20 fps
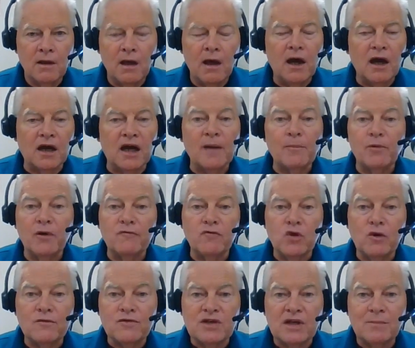A couple of you
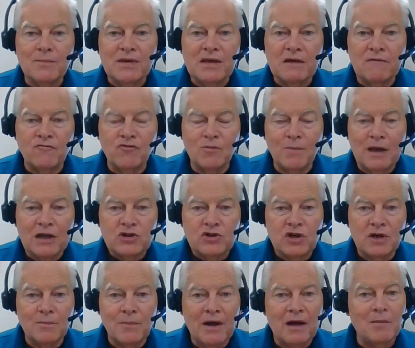have sent me
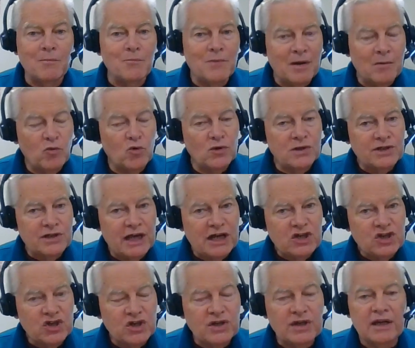information about
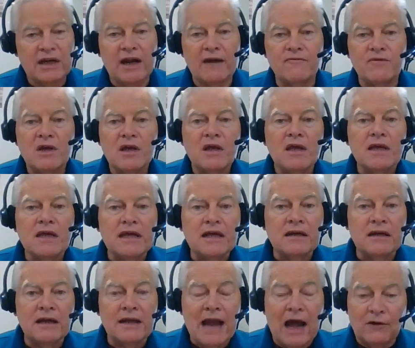memorization, and I've
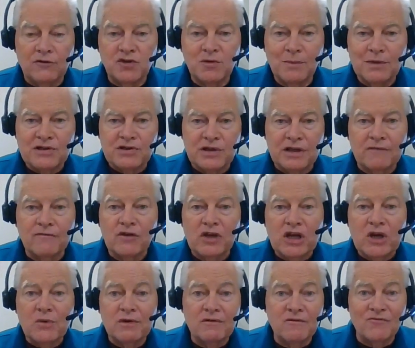in announcements given
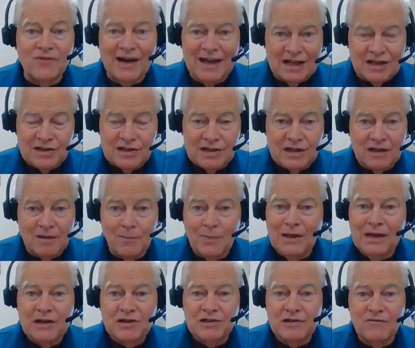you advice. And the
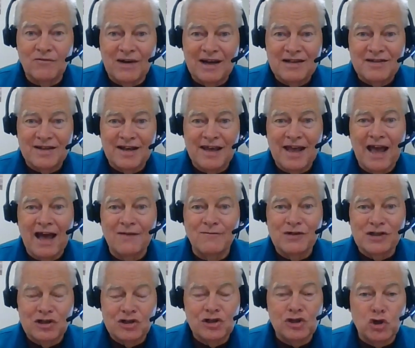biggest advice I have
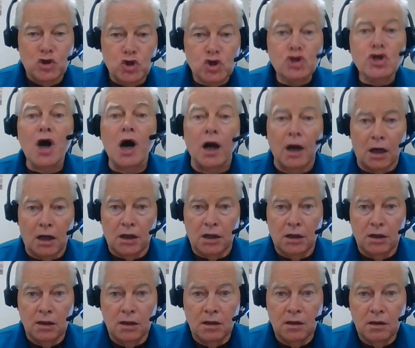is to chunk
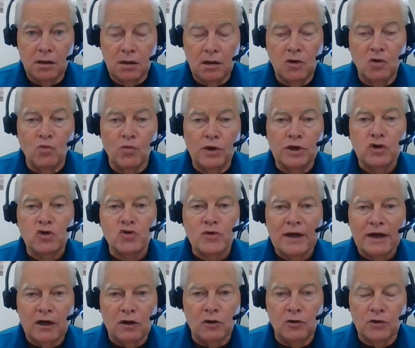when you
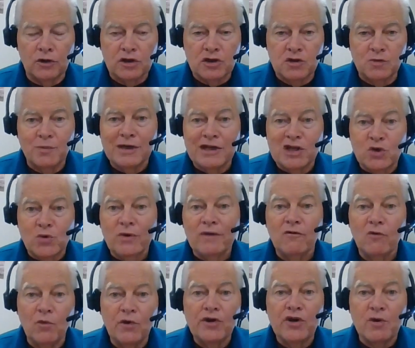try to learn a speech, or
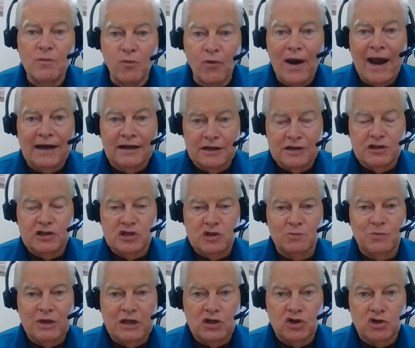even when you practice a
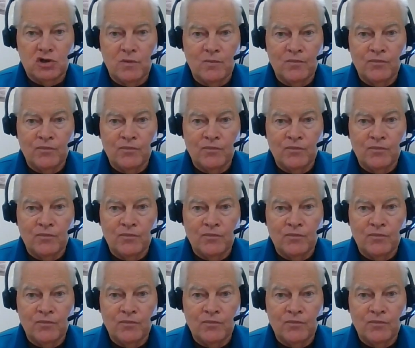speech.